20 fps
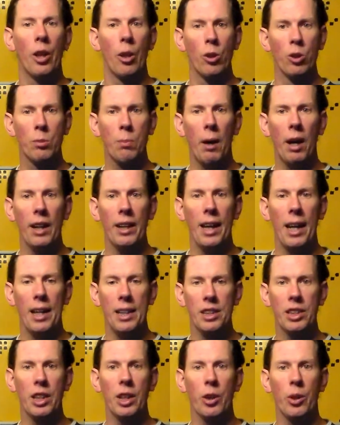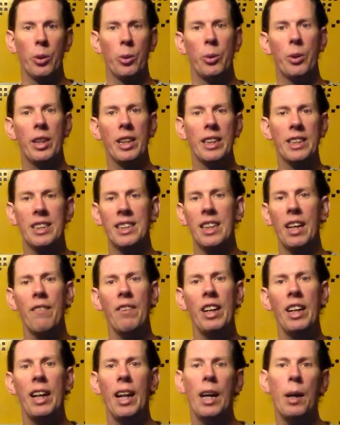Those podcasts include the
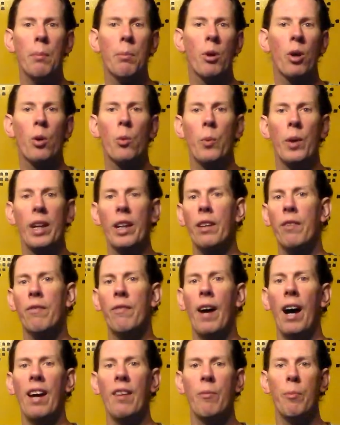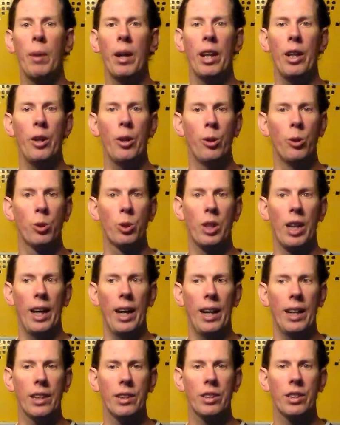7-day-per-week 5-minute
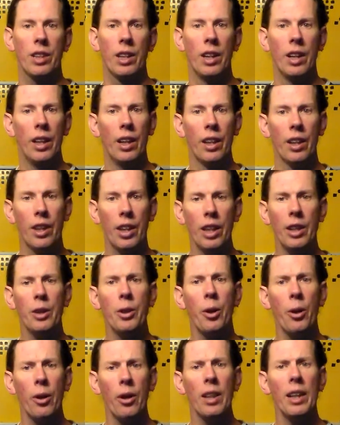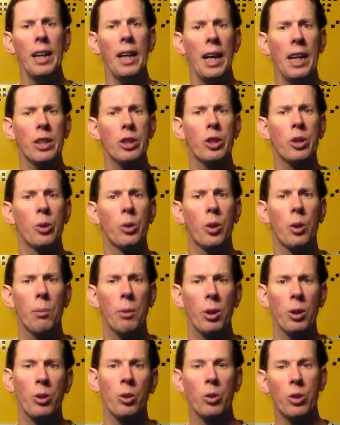newscast that currently has 2
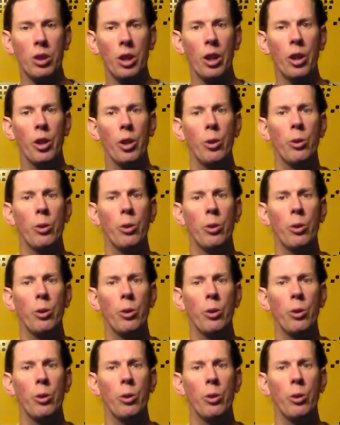commercials.